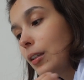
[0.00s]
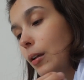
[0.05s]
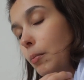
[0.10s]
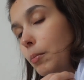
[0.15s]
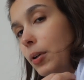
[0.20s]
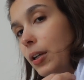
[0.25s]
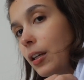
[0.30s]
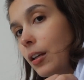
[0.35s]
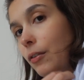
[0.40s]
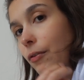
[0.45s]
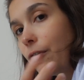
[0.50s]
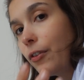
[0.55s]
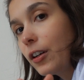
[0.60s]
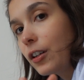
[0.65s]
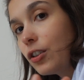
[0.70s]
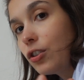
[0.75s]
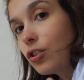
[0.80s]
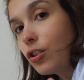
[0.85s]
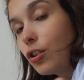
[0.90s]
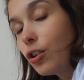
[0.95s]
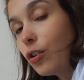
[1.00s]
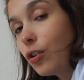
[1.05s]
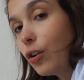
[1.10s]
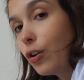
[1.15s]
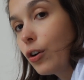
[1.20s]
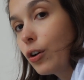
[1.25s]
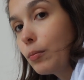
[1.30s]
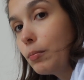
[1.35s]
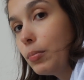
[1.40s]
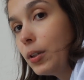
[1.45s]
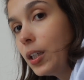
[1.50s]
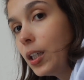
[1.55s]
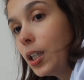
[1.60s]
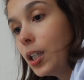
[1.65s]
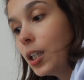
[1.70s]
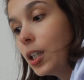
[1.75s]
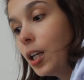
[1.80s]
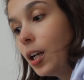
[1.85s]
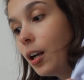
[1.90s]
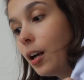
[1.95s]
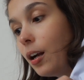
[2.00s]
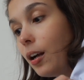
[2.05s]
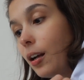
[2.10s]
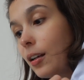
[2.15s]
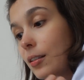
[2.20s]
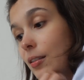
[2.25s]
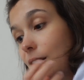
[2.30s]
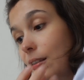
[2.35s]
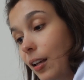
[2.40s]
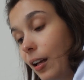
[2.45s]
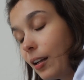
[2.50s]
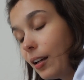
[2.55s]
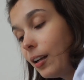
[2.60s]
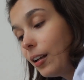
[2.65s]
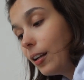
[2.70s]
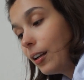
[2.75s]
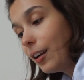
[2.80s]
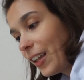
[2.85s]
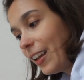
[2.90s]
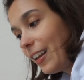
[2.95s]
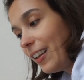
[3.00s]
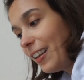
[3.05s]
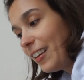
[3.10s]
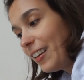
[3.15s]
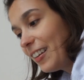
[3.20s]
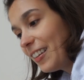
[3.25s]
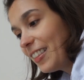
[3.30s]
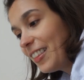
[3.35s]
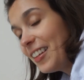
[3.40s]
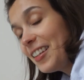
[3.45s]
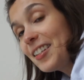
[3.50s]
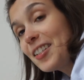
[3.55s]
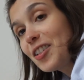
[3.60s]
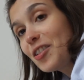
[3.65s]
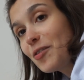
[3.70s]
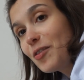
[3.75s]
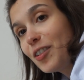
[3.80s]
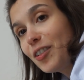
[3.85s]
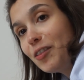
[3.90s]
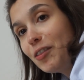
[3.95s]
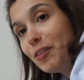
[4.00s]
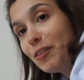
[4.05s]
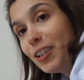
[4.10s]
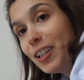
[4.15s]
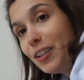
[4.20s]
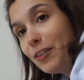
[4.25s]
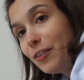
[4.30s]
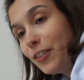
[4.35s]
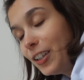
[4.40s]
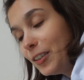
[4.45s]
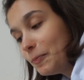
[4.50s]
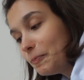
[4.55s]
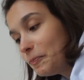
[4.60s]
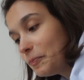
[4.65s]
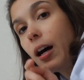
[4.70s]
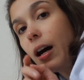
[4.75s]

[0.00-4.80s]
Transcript: be it functional or be it aesthetic and I think it's really really fun.